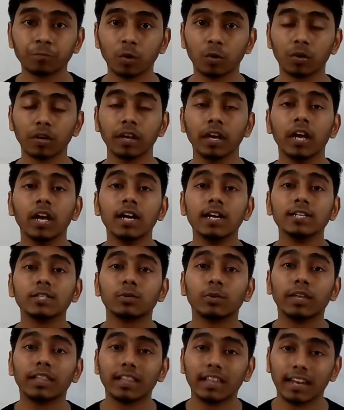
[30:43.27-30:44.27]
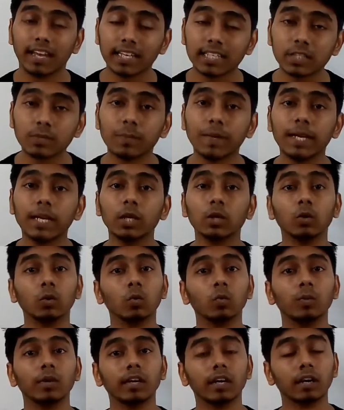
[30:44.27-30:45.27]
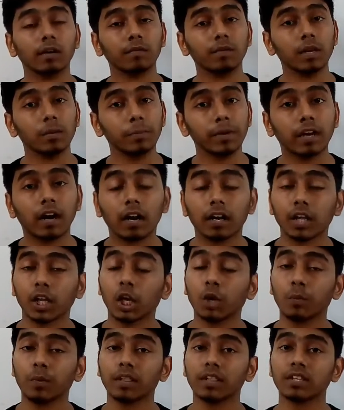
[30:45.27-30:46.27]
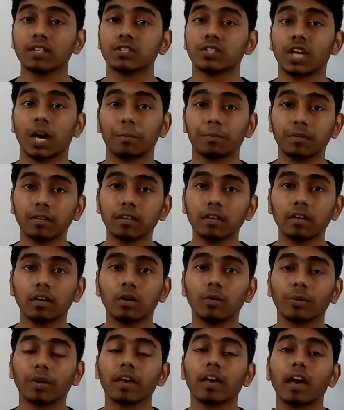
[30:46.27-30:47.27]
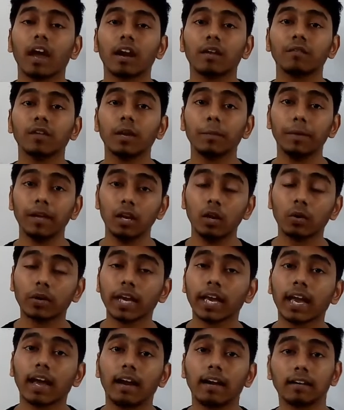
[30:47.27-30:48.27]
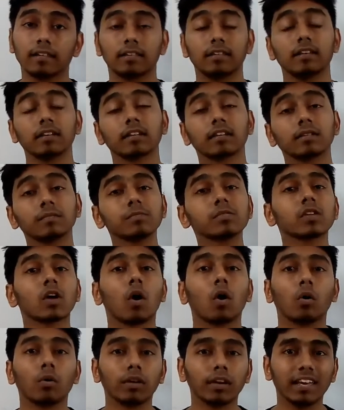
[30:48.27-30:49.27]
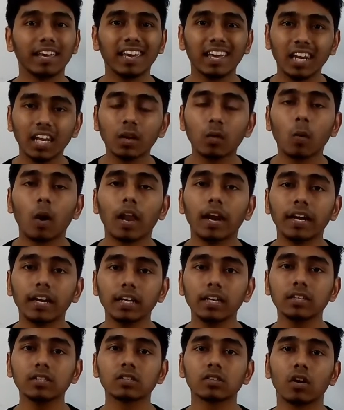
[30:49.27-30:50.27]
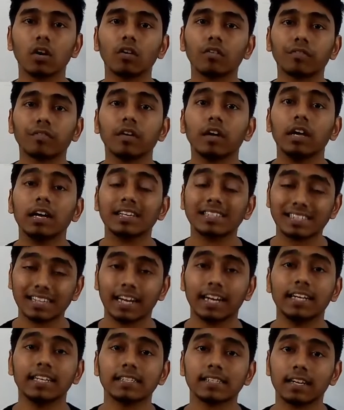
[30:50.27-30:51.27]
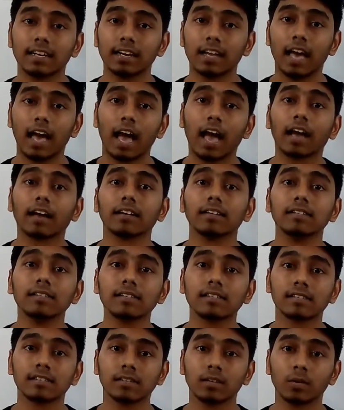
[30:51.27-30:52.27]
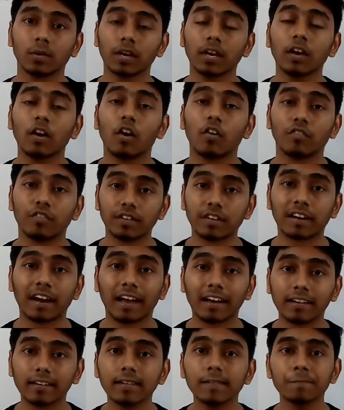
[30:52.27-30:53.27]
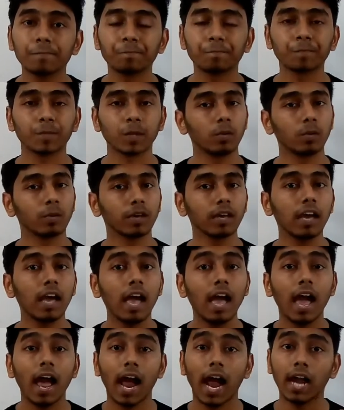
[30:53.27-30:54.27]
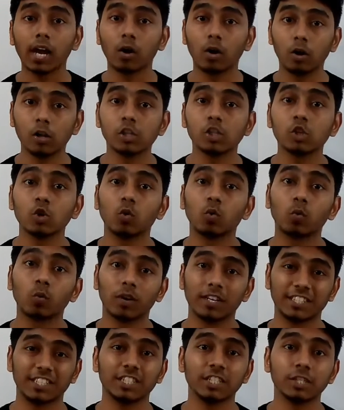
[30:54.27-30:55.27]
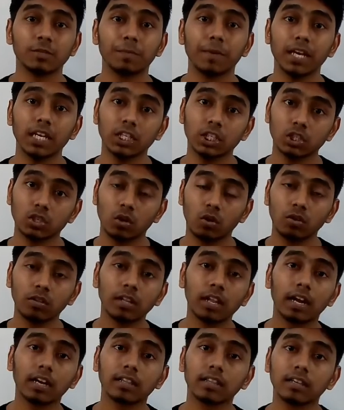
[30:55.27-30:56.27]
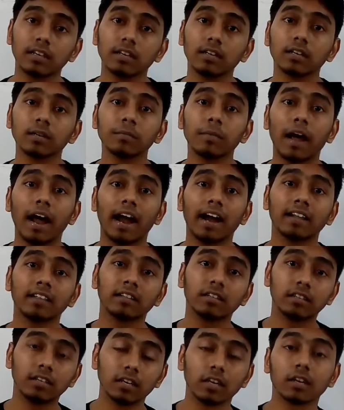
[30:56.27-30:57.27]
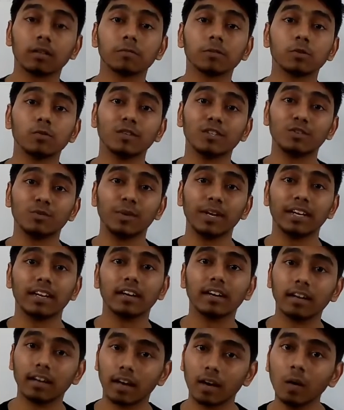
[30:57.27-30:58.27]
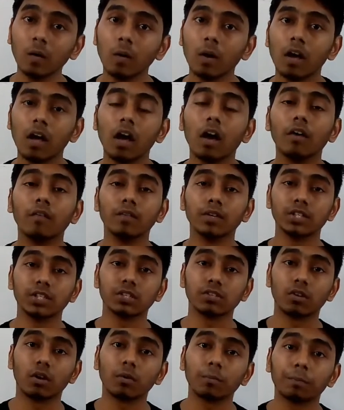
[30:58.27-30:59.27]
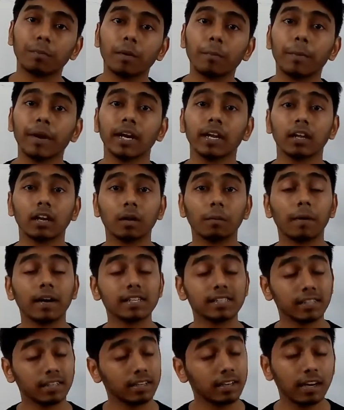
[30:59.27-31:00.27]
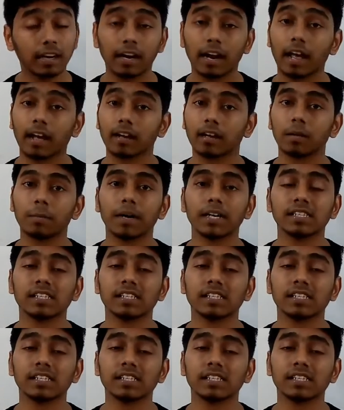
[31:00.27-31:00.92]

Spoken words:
Okay, so in the next video we will be continuing with this chapter, okay, and we'll be looking at theorems on inequalities of sides and angles, okay, of a triangle, okay, and also questions based on that theorem and the theorems which we did now, which is on perpendicular bisector and angle